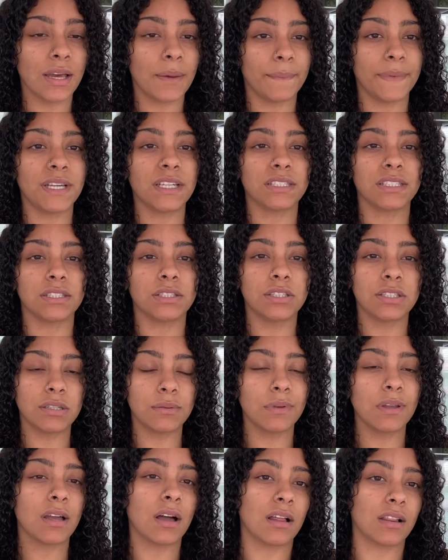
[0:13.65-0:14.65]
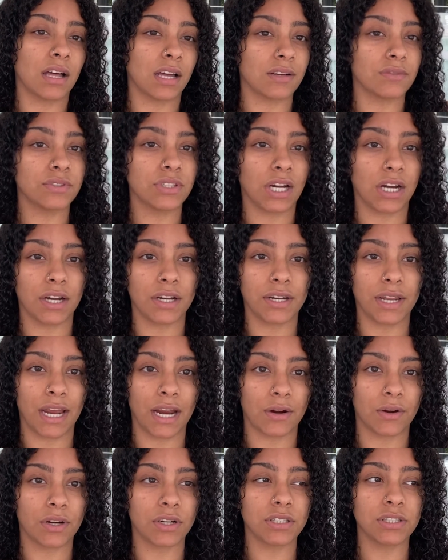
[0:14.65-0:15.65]
because it took me a lot of trial and
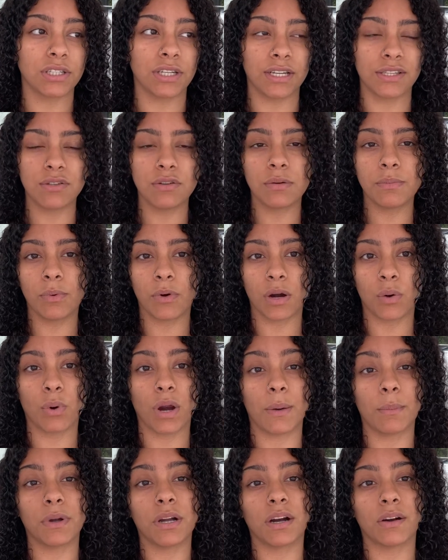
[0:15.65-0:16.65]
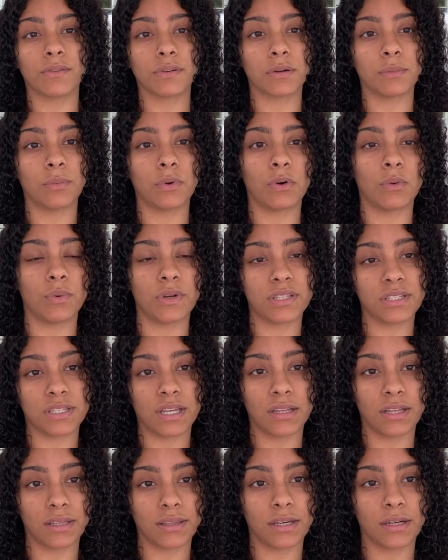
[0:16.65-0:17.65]
error to get to a point where I'm comfortable with
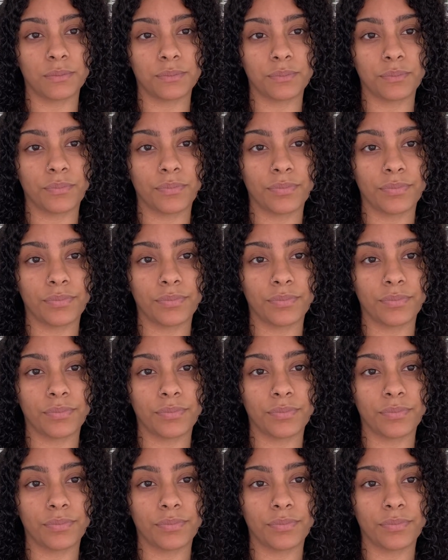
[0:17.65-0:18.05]
selling them.